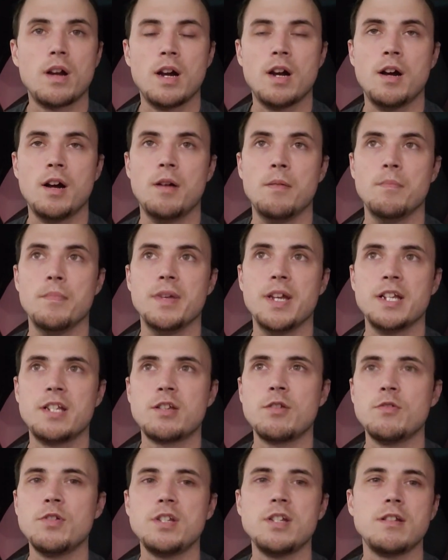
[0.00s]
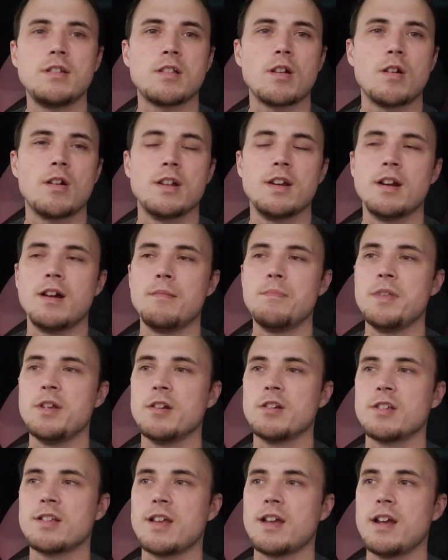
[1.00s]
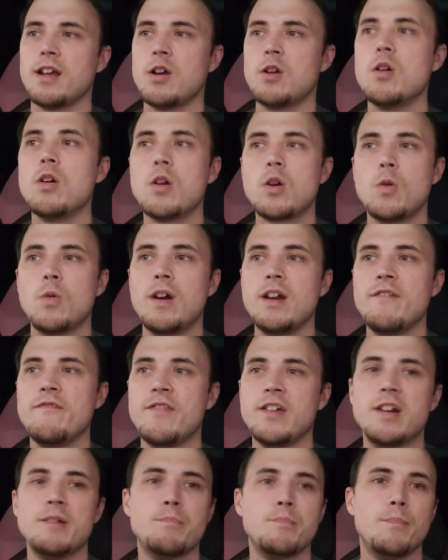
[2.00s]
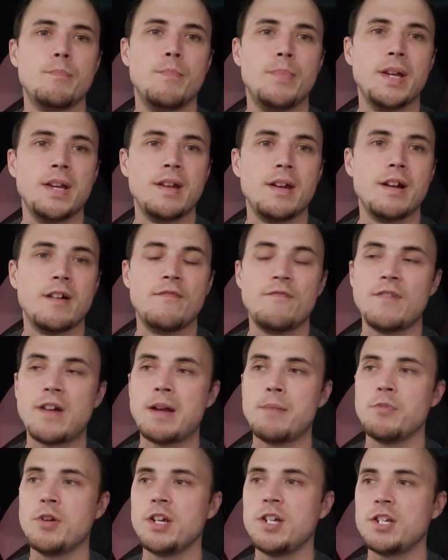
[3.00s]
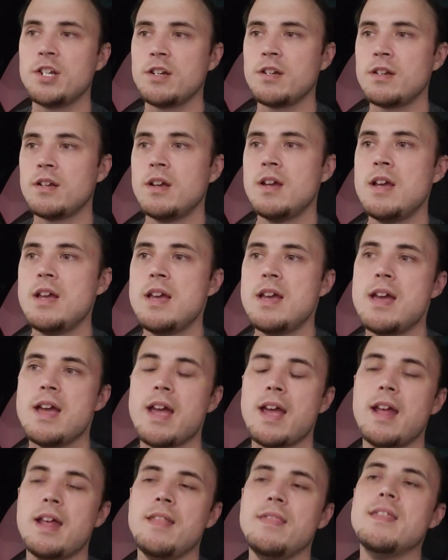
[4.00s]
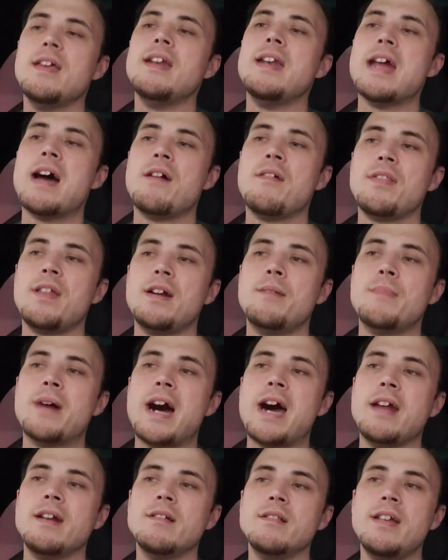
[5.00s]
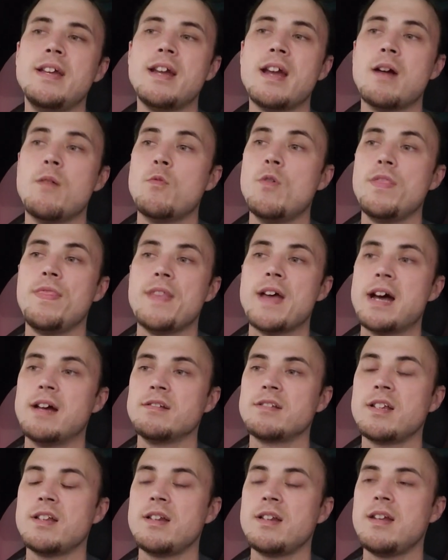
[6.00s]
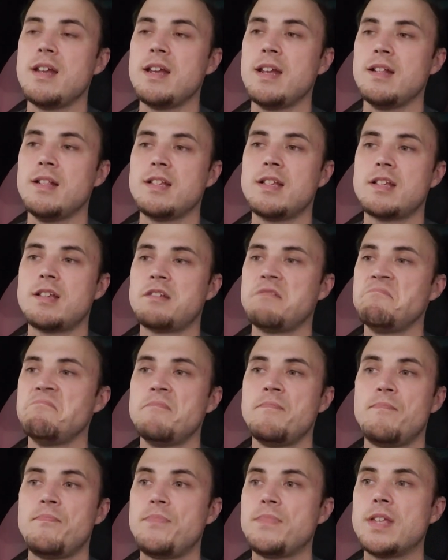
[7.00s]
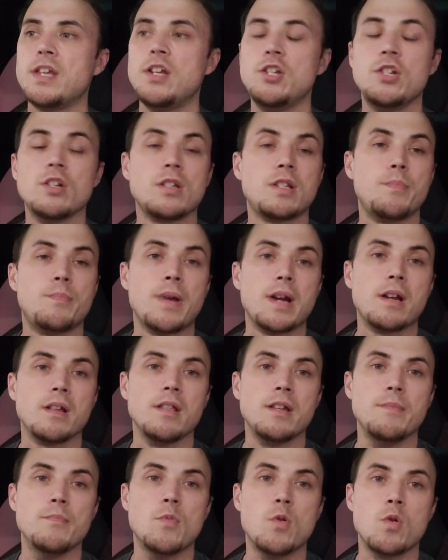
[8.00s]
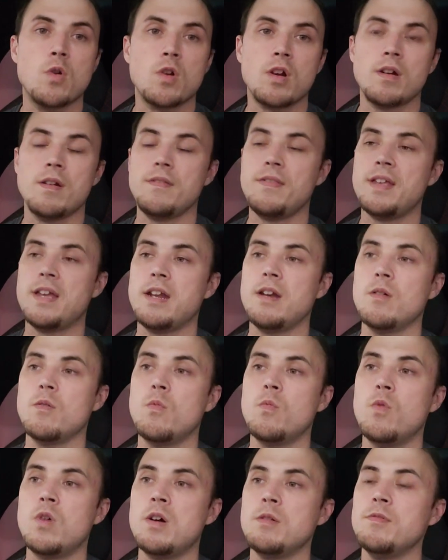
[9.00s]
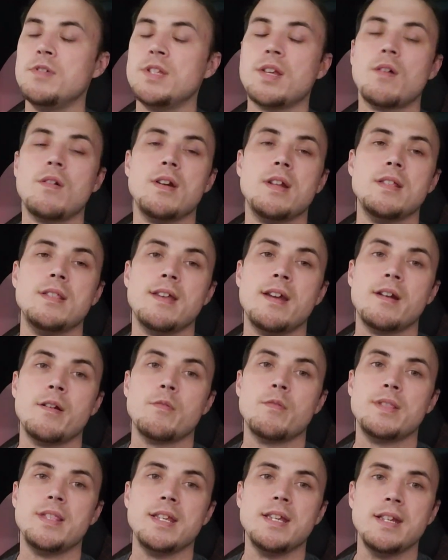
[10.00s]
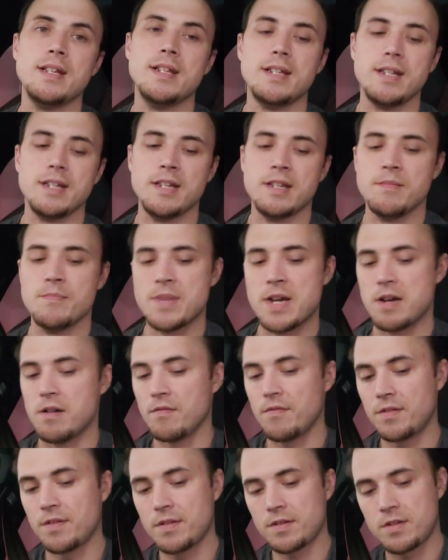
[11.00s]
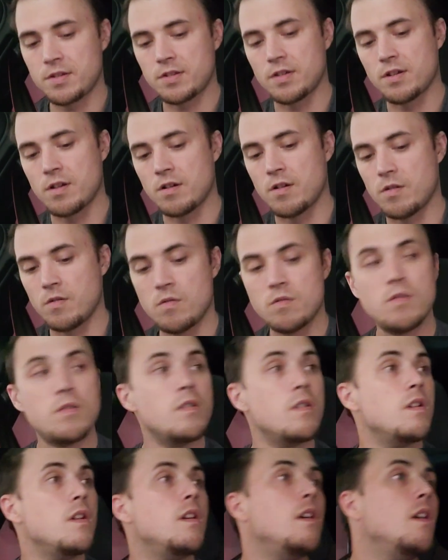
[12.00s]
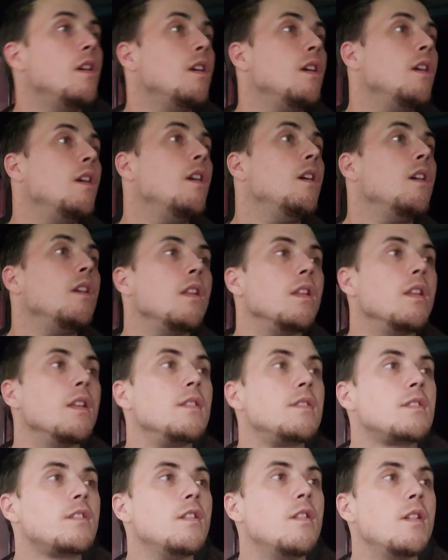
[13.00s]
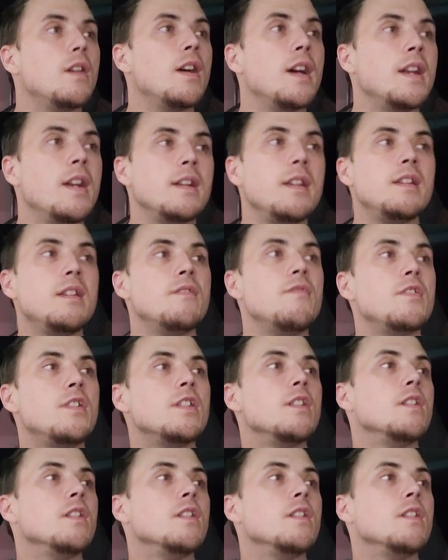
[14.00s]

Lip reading: As soon as you start it up, there's like quite a bit of vibration, and then now that I'm idling at 1000, it's just barely more than what was already there with the ECE mount. So let's go ahead and give it a